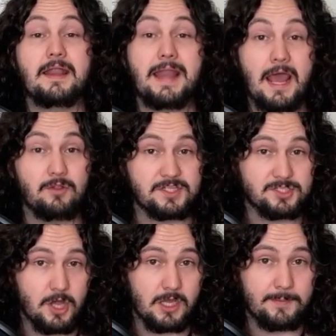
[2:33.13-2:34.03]
Now let's
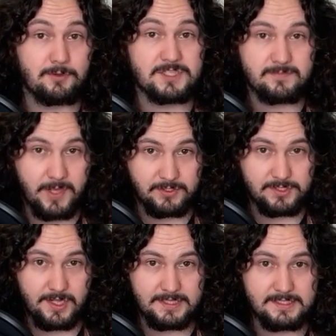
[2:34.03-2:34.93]
talk about spell
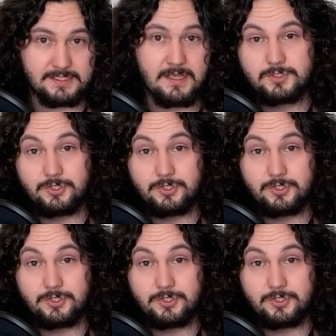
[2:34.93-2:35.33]
slots.